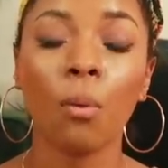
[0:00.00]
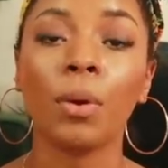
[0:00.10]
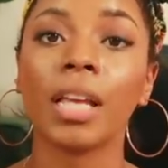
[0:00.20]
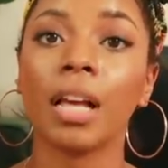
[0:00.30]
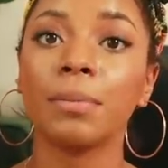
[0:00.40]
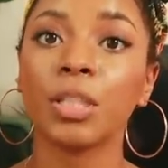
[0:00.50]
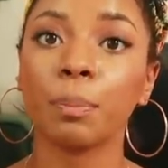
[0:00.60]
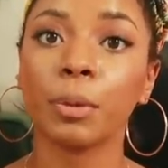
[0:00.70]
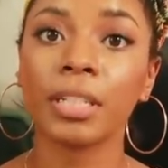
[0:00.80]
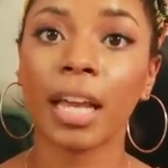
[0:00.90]
when it comes to
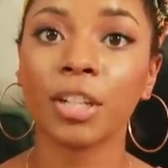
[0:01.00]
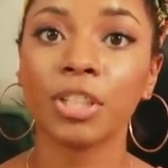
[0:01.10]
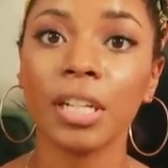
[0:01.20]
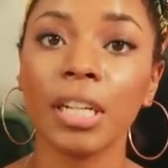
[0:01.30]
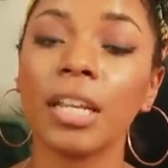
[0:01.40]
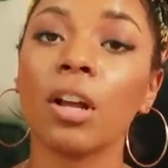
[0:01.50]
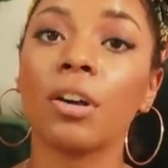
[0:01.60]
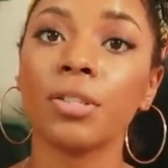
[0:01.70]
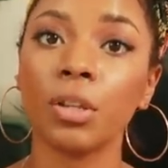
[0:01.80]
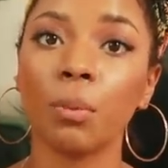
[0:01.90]
protection, and
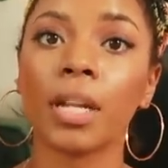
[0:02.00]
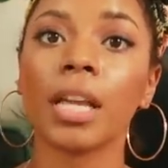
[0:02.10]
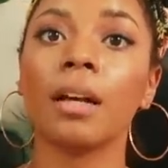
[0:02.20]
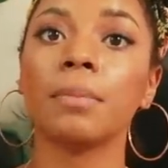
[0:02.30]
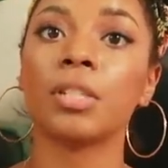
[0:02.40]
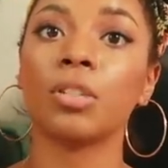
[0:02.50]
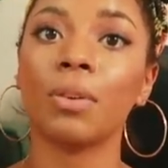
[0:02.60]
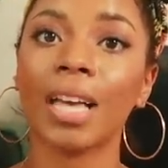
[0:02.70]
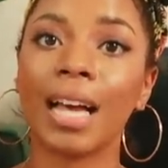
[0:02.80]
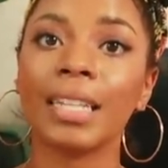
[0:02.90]
also when it comes to
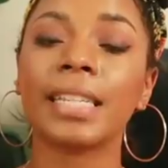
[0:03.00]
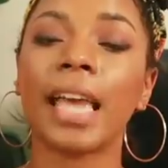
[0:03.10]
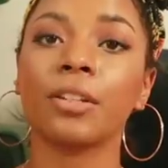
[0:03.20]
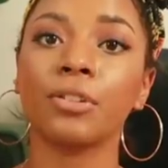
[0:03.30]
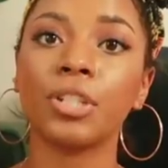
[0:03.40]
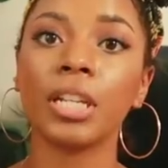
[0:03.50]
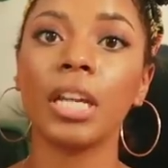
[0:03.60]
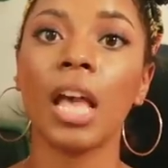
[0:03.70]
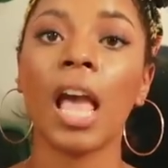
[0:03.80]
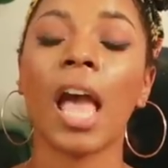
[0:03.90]
goddess
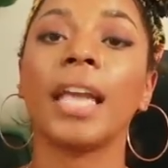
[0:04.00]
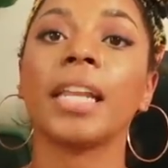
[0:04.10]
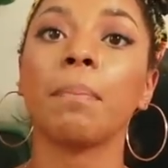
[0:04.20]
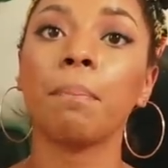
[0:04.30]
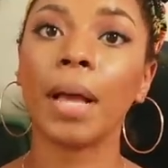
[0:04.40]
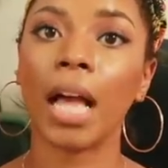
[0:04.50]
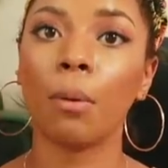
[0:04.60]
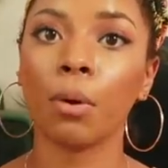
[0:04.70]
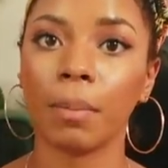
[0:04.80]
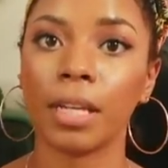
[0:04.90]
energy and
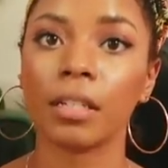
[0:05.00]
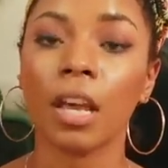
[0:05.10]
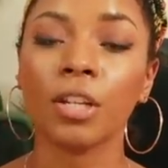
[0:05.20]
empowerment.